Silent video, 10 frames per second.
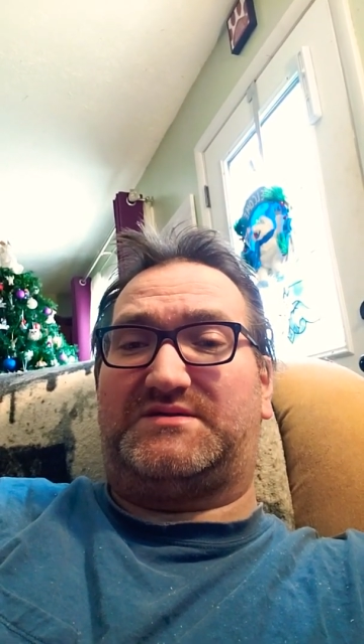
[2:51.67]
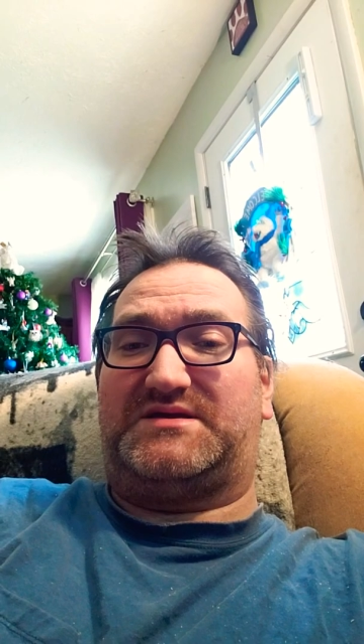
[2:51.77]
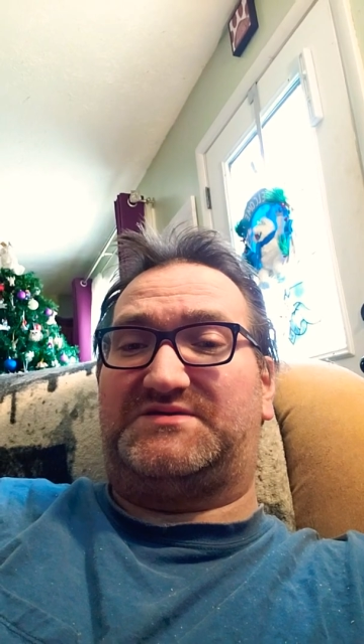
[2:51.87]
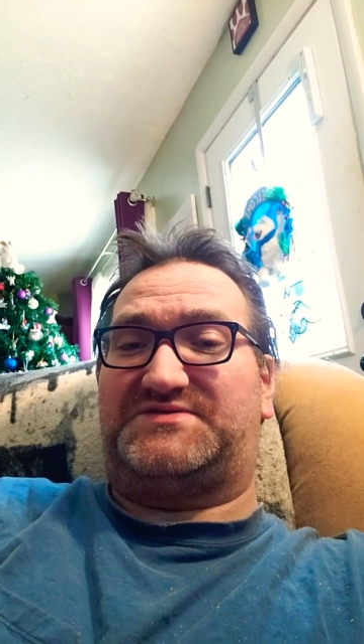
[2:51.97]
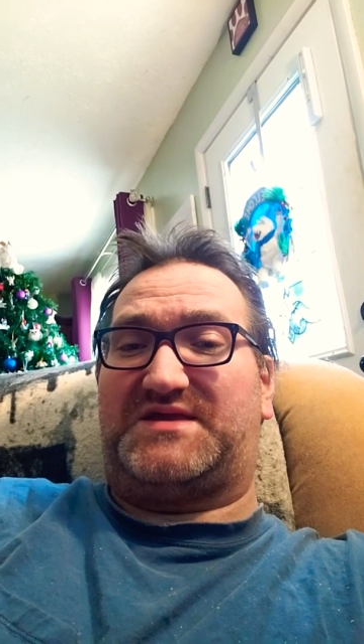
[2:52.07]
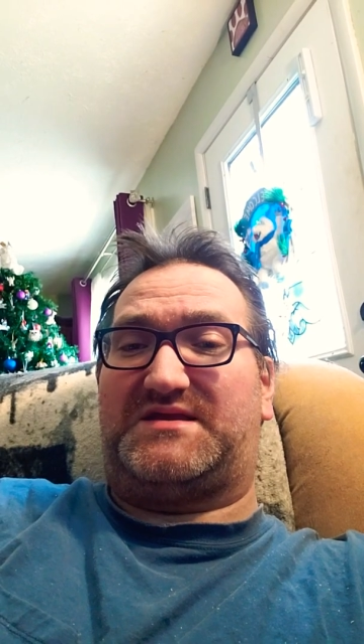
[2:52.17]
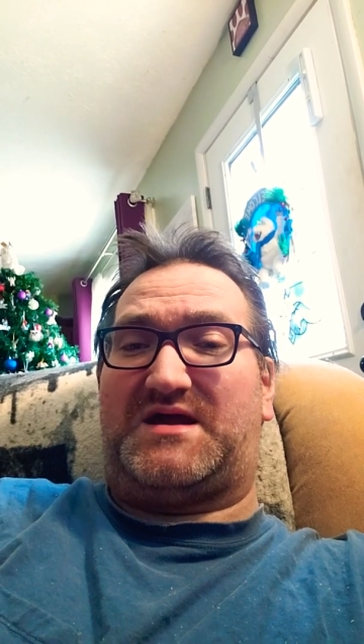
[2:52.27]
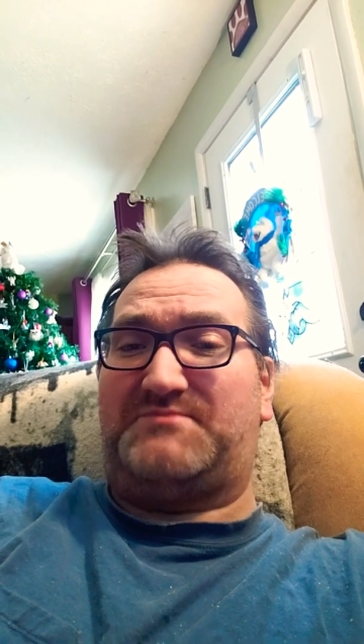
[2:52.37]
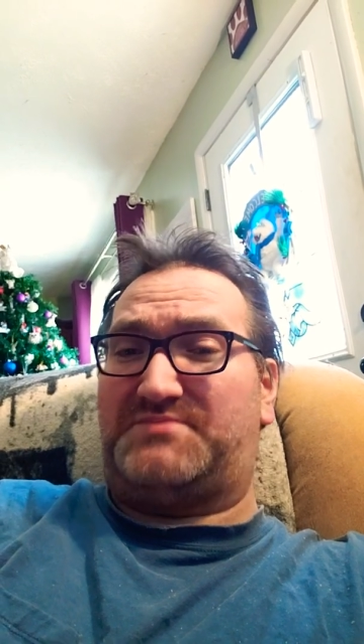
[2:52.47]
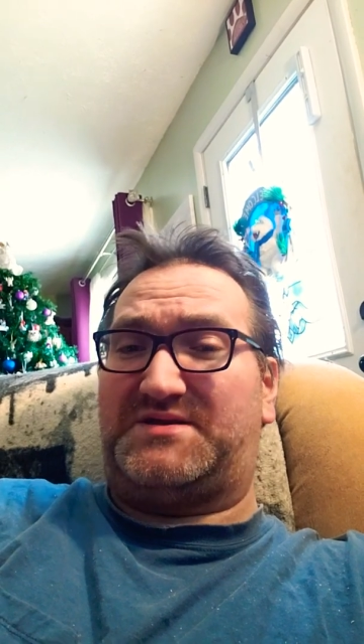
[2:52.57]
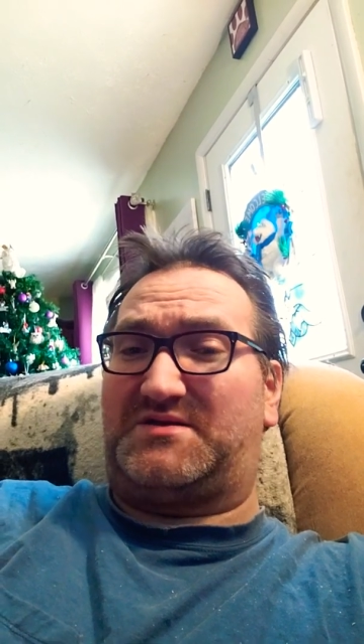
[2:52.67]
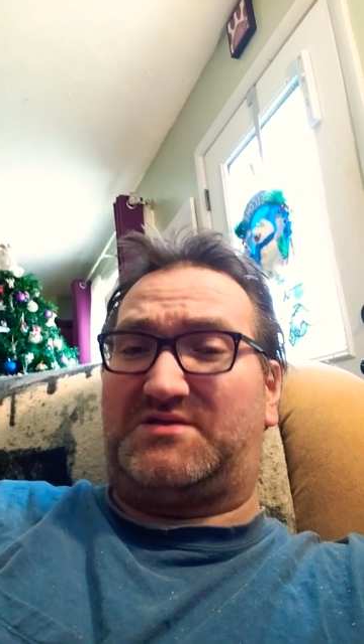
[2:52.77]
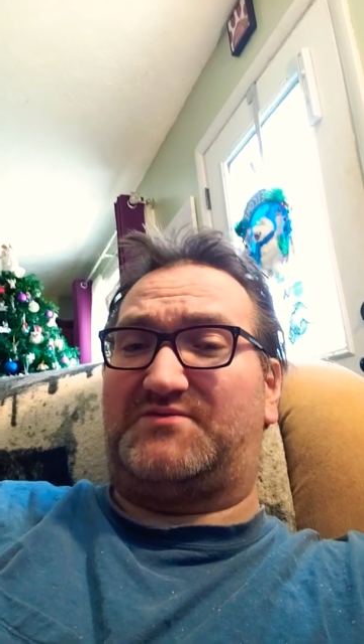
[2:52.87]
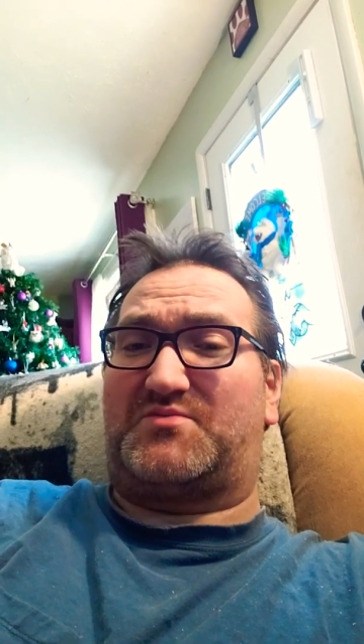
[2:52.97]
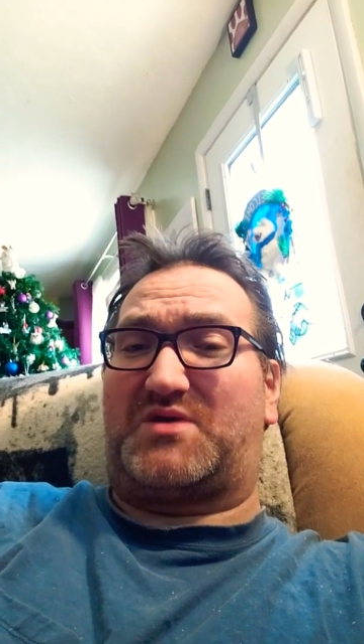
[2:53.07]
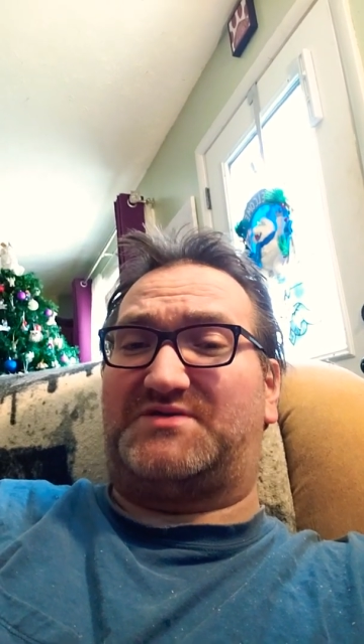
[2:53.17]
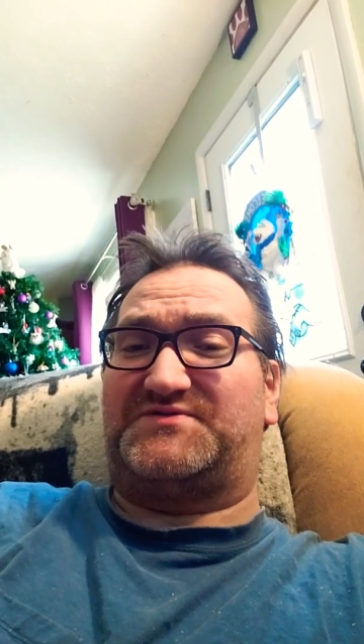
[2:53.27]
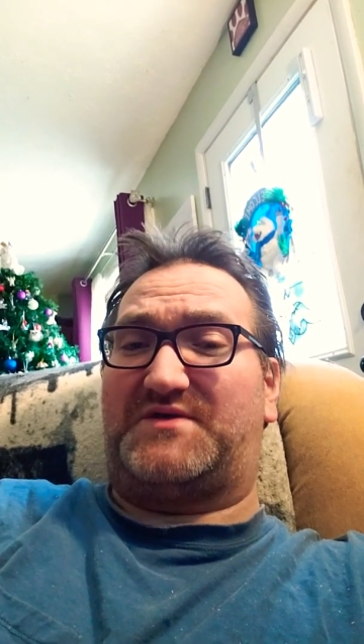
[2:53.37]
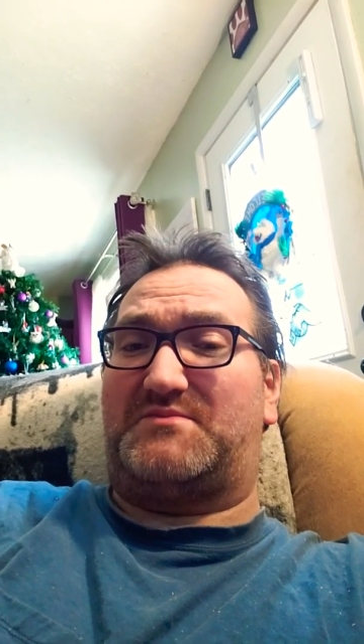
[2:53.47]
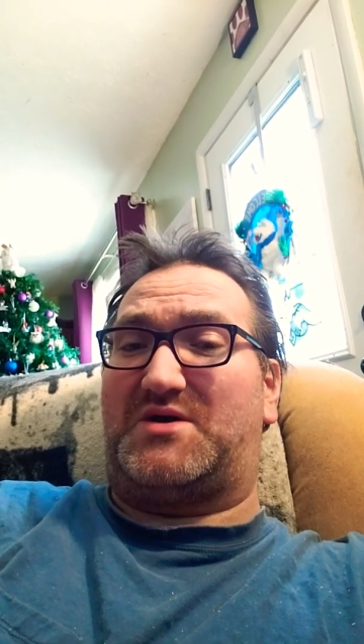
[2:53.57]
is that I've been a Cleveland Browns
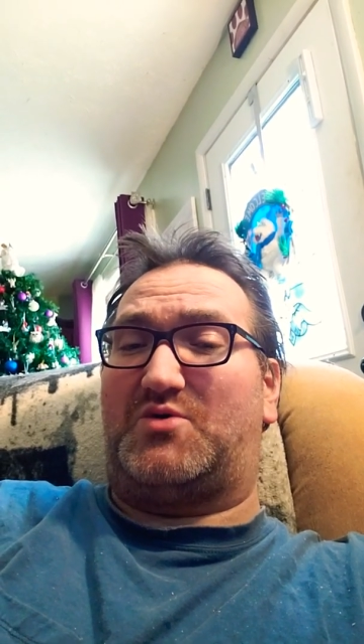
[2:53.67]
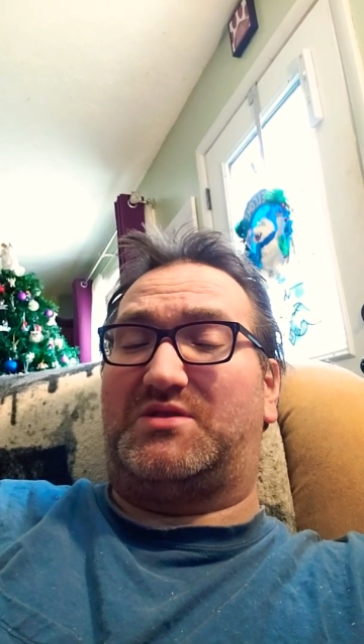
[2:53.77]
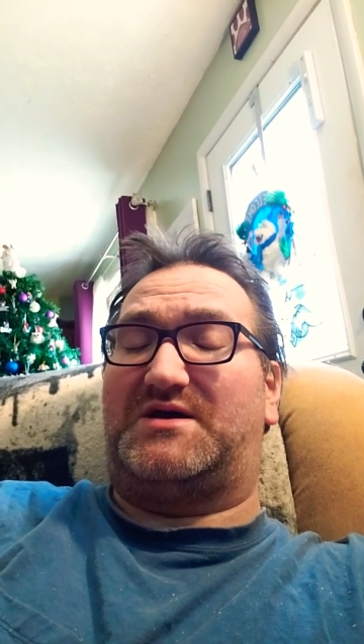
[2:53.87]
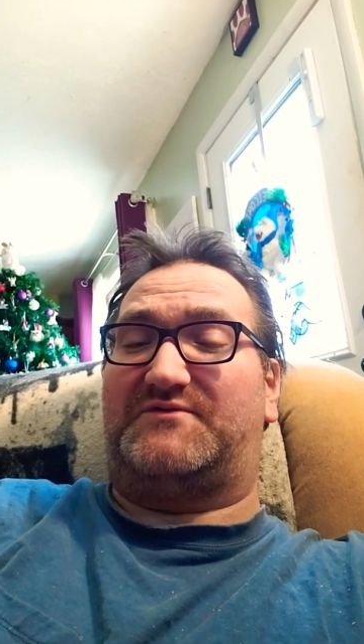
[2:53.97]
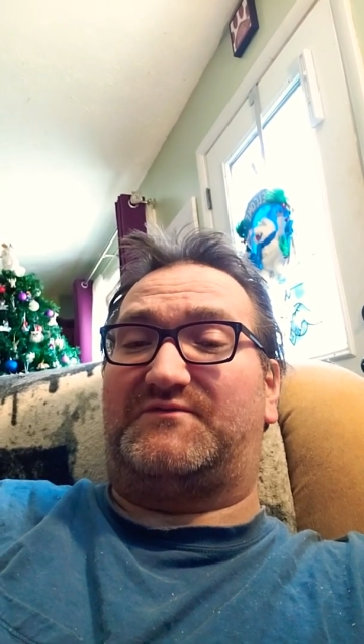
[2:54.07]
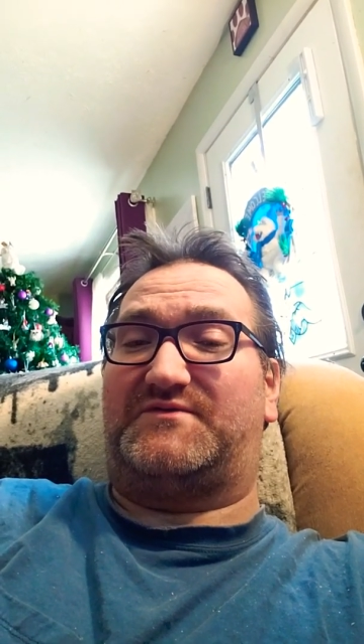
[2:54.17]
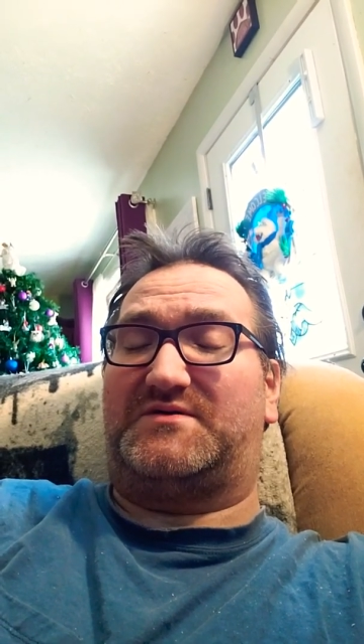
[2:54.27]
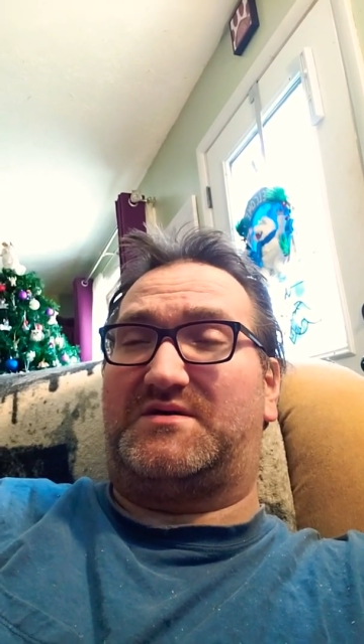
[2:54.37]
fan my whole life.